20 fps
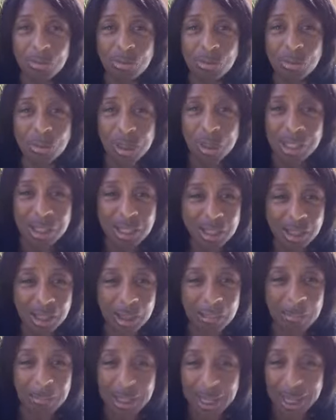was a
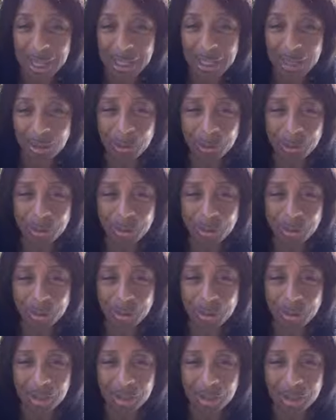companion or
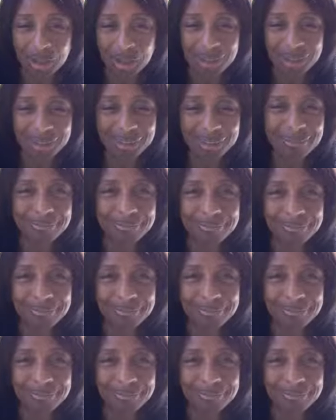um,